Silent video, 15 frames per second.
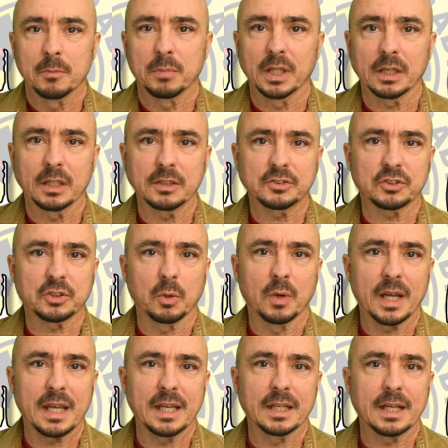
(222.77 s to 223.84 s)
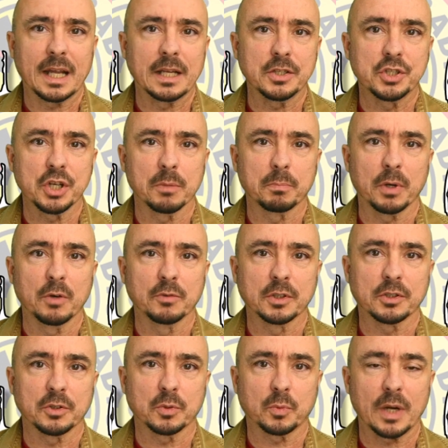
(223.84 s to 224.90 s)
But let's go ahead and jump over
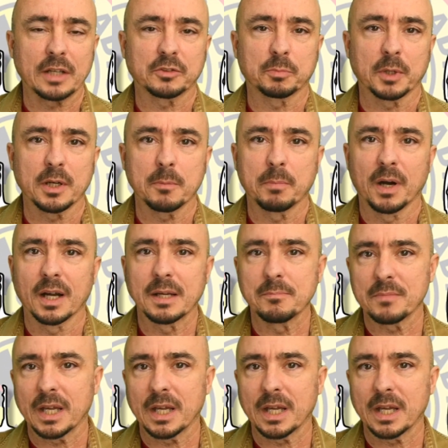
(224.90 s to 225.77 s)
to the Raspberry Pi